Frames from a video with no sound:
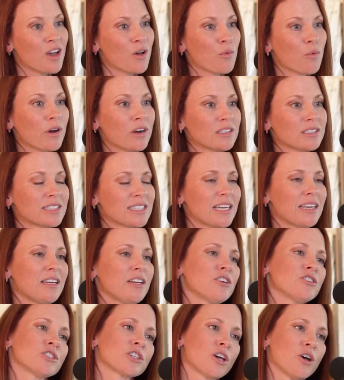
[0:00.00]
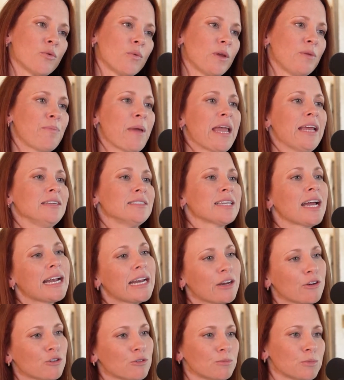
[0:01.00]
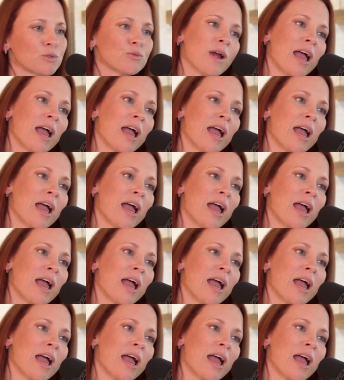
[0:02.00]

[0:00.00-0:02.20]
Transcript: Whereas 10 years ago, we'd paint dining rooms